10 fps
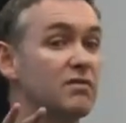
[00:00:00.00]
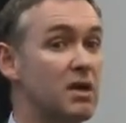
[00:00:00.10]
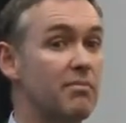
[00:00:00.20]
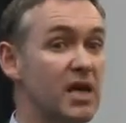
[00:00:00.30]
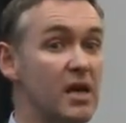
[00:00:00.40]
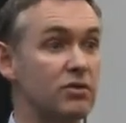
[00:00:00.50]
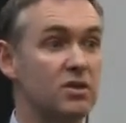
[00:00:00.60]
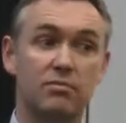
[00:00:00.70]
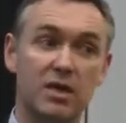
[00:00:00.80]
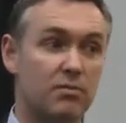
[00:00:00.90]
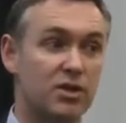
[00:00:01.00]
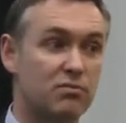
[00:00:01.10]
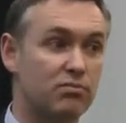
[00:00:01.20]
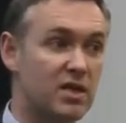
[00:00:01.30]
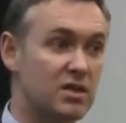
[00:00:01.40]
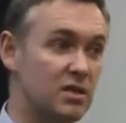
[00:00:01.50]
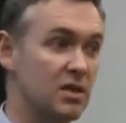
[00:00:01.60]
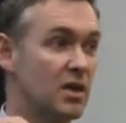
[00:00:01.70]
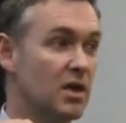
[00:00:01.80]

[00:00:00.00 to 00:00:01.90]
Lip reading: of somebody else to be commission president